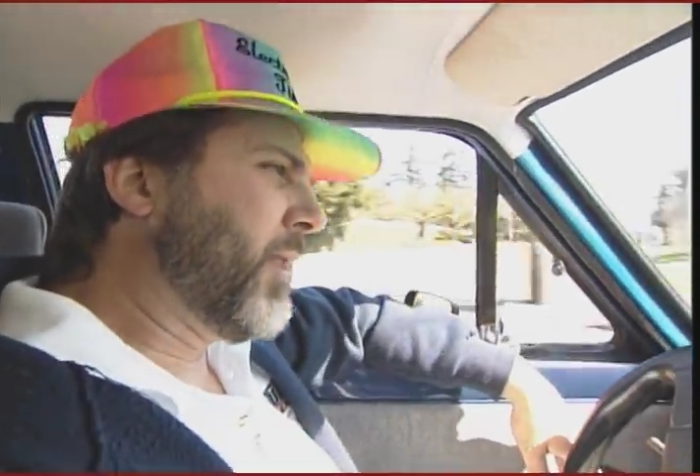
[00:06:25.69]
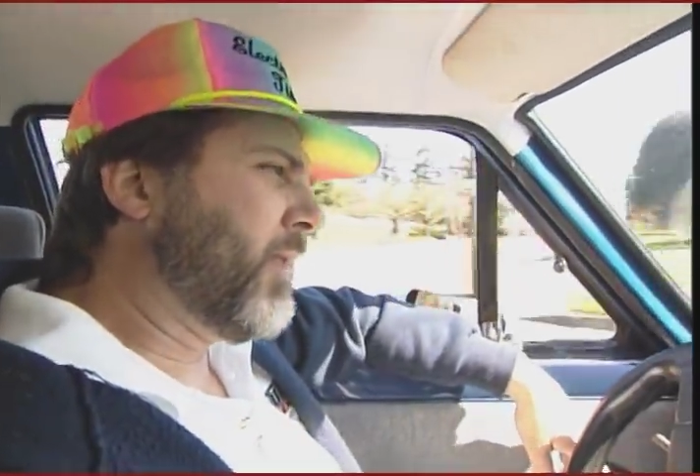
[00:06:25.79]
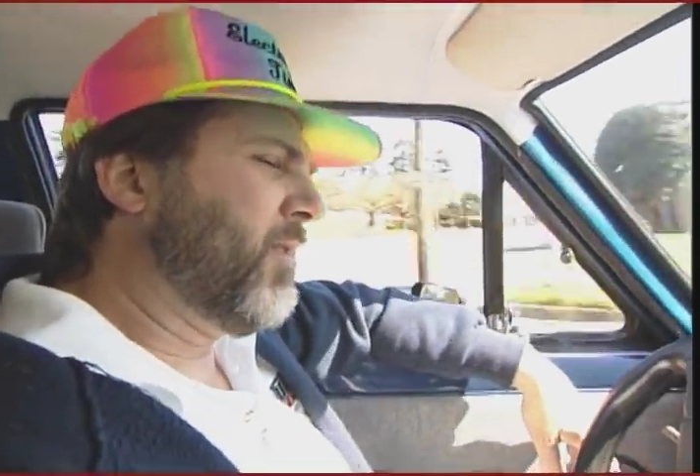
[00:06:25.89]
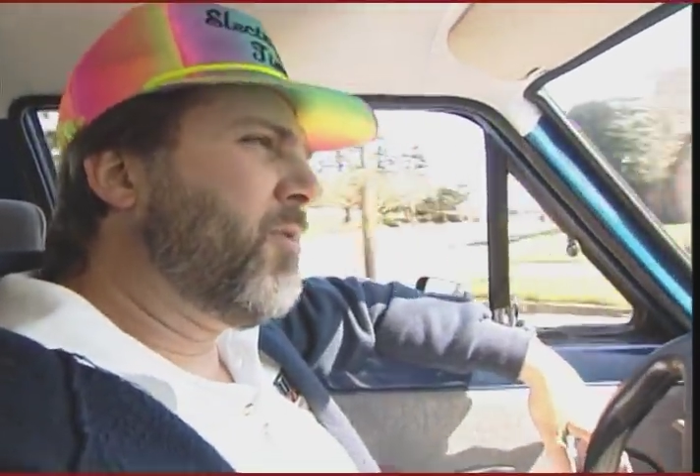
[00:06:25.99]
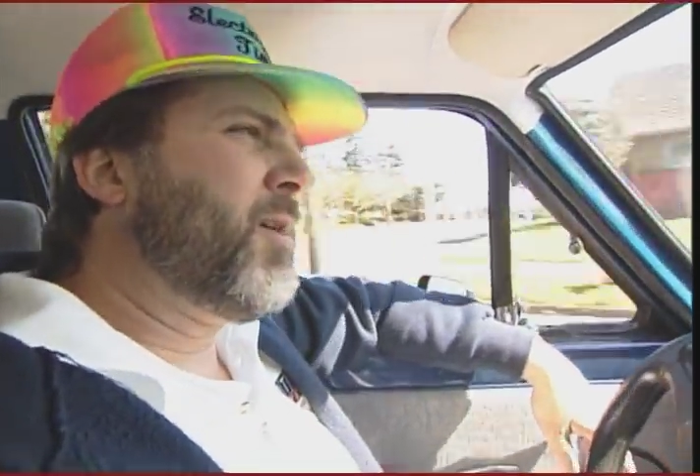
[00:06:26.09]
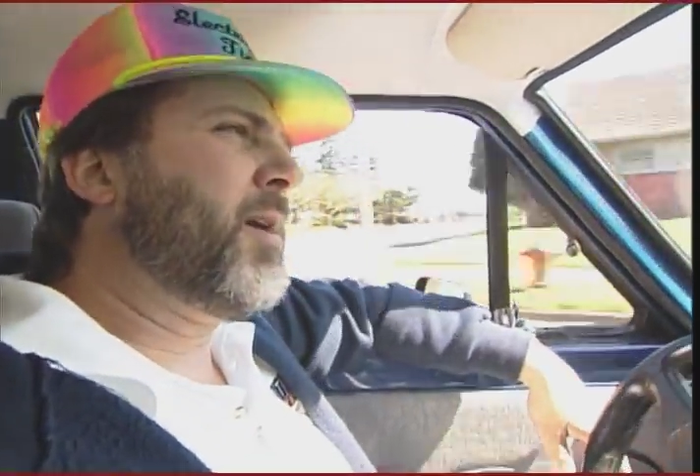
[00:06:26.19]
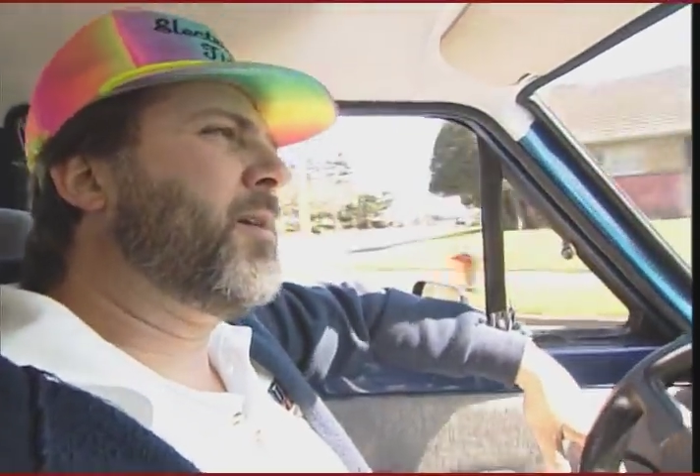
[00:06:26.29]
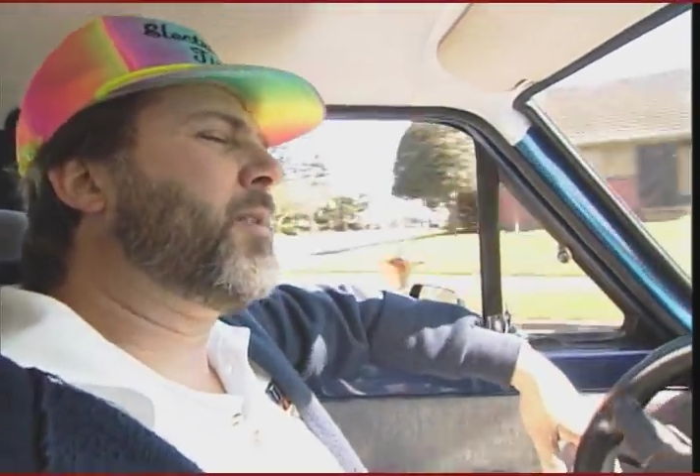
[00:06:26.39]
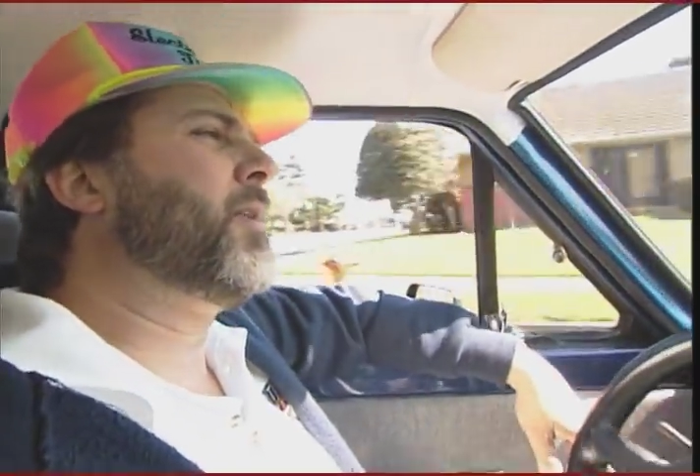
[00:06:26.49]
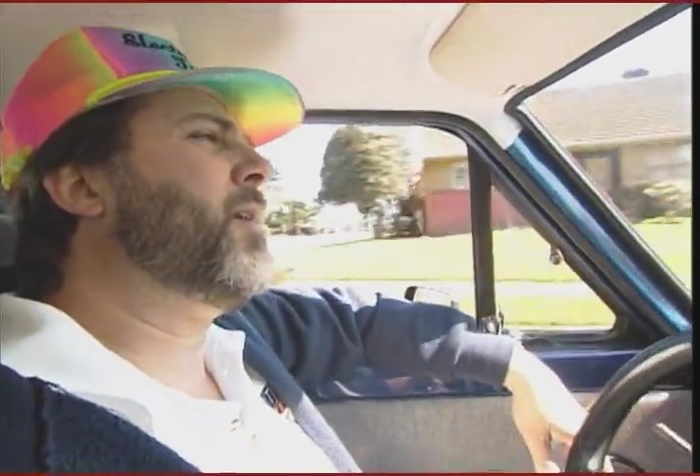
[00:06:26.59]
snowing
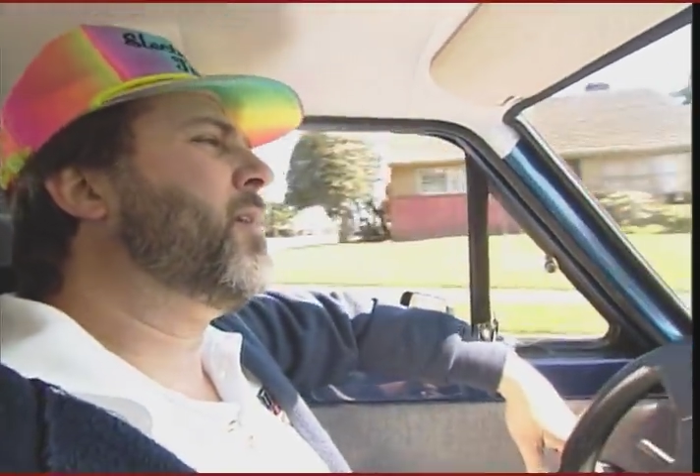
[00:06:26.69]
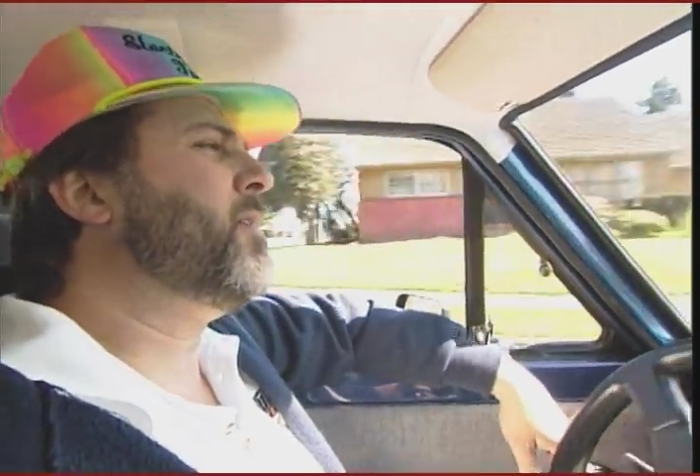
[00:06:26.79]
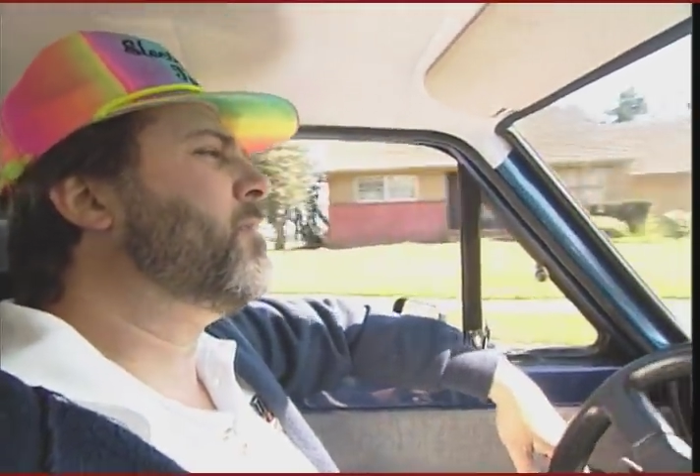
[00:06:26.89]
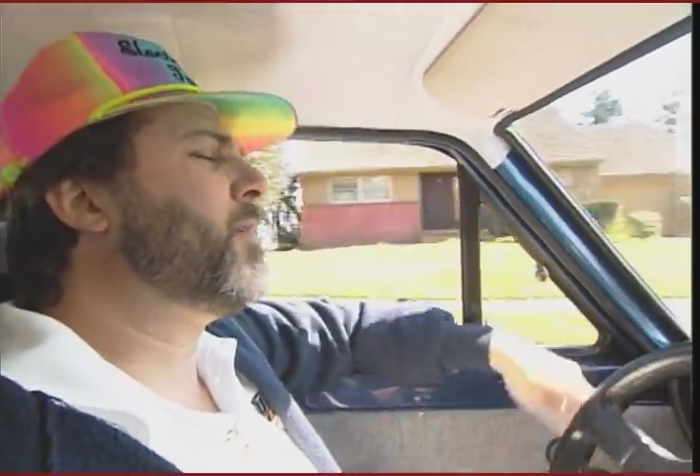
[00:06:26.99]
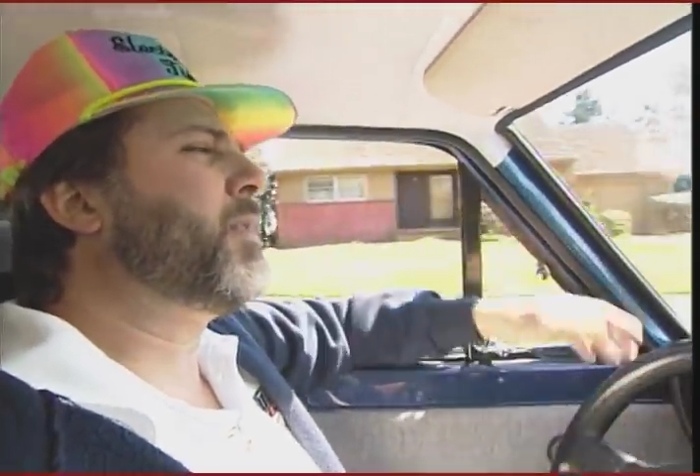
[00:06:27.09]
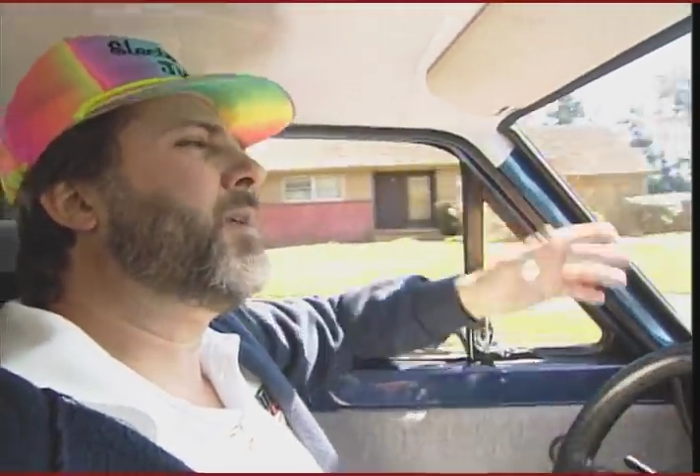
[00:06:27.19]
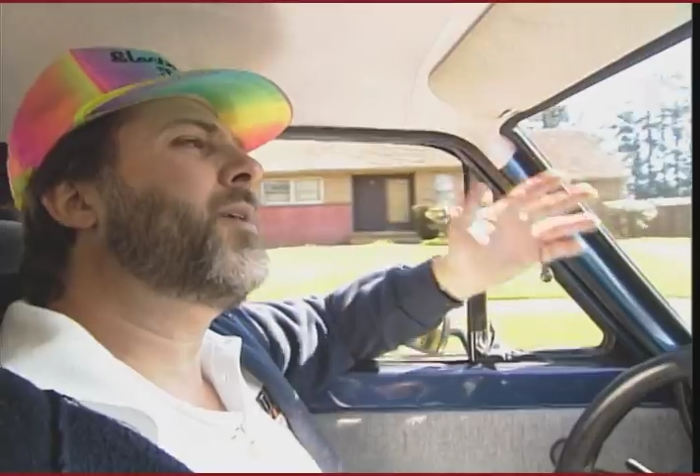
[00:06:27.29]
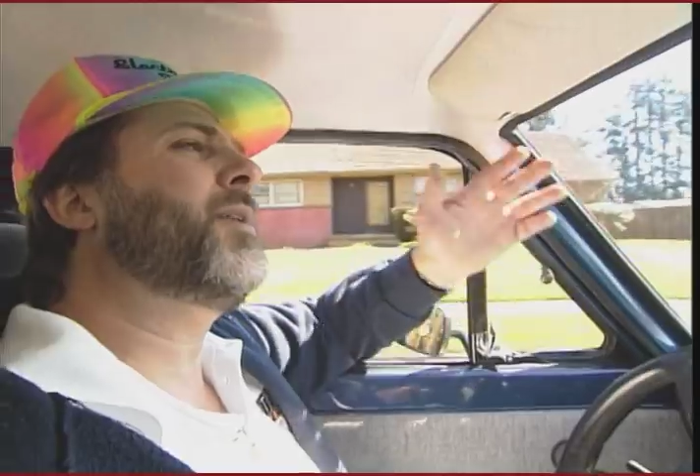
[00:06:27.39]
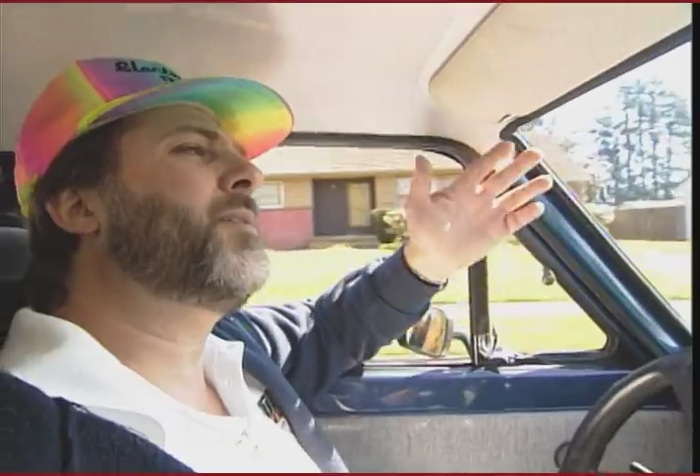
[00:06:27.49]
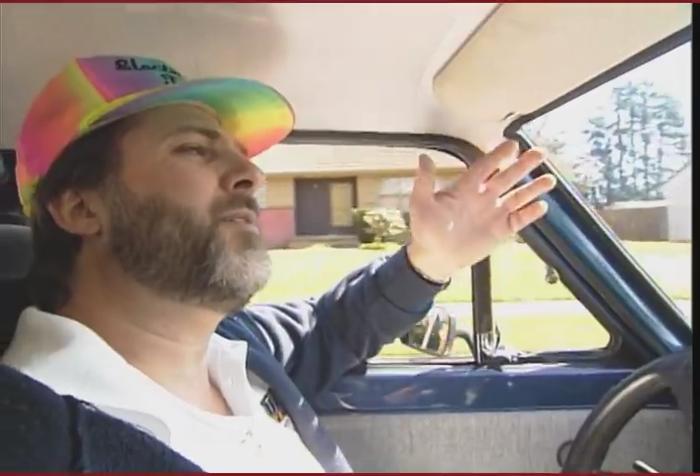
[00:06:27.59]
outside or it's
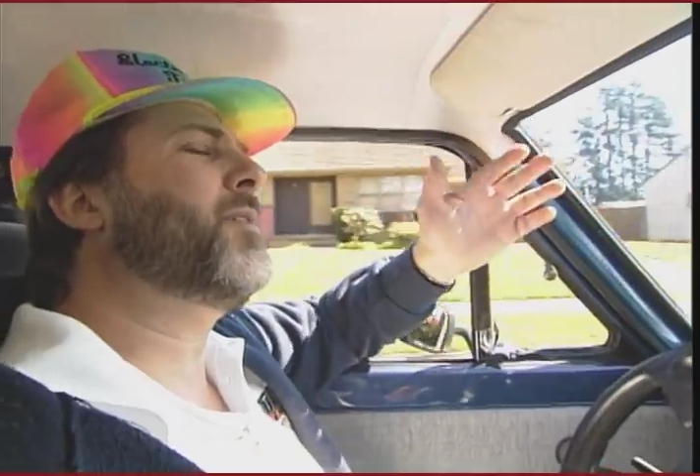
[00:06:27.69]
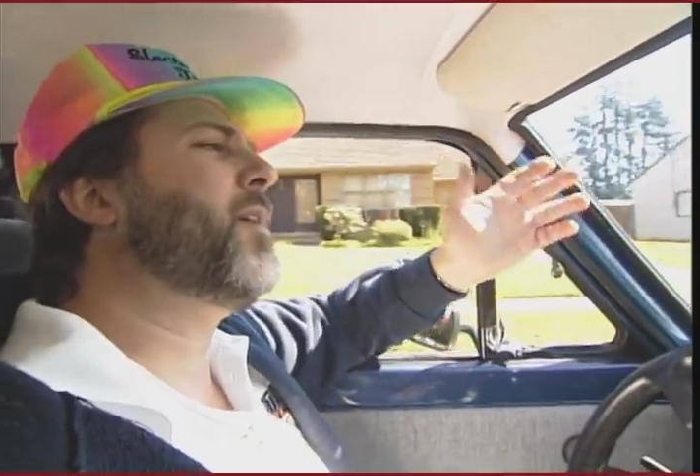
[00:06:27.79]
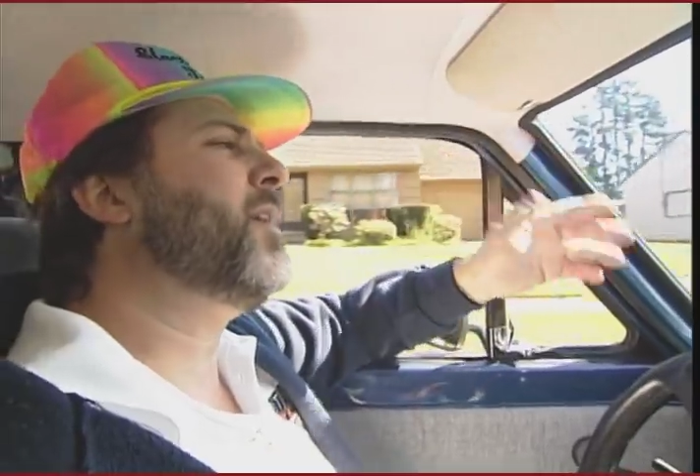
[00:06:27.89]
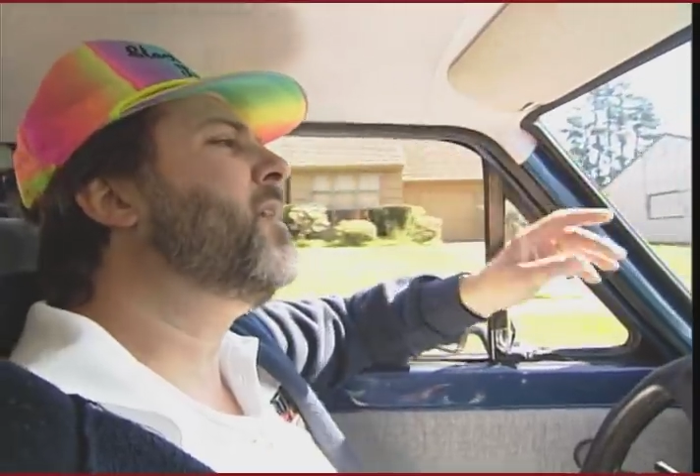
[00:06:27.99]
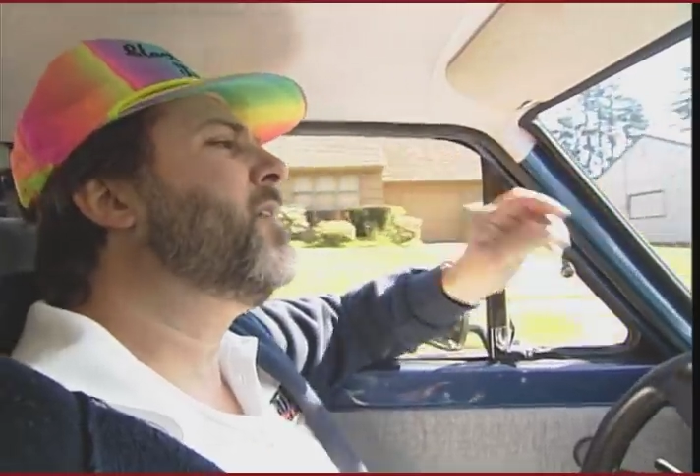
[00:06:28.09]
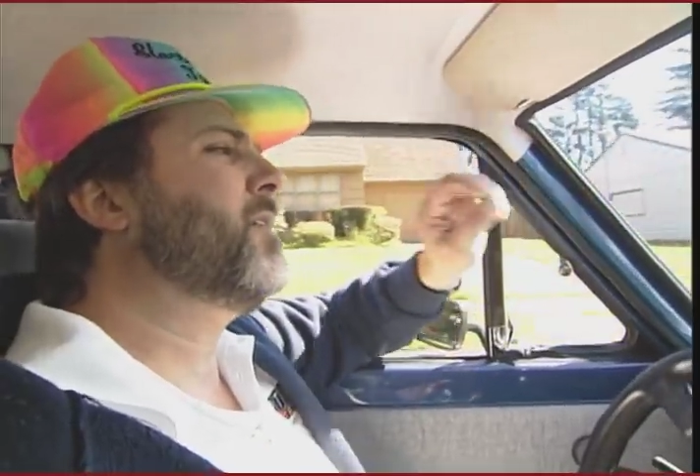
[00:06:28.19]
sunny like today,